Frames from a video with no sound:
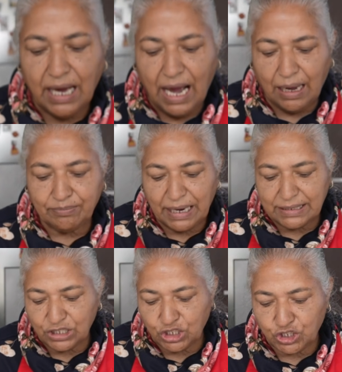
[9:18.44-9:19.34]
I
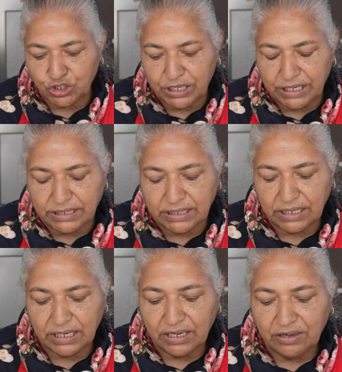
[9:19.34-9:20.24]
managed to get
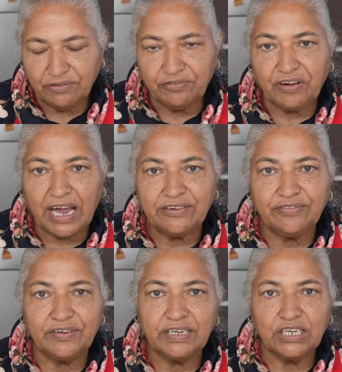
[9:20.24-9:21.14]
5
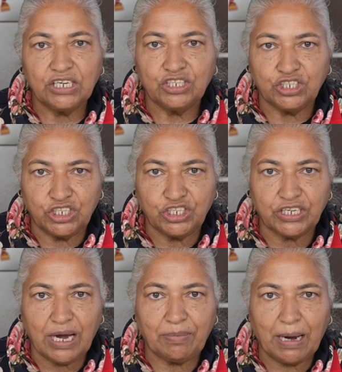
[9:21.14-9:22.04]
shish
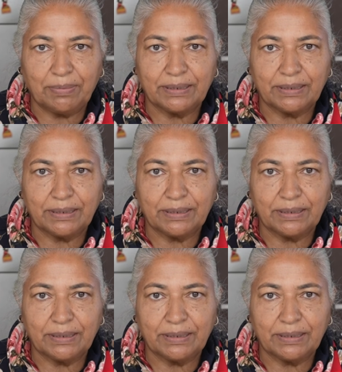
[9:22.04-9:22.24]
kebab.